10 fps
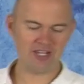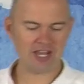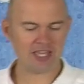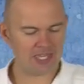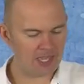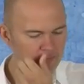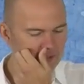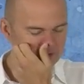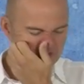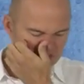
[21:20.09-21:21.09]
and I came
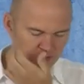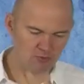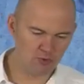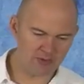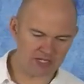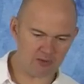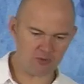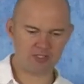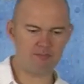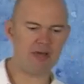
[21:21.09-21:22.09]
into his room and there was a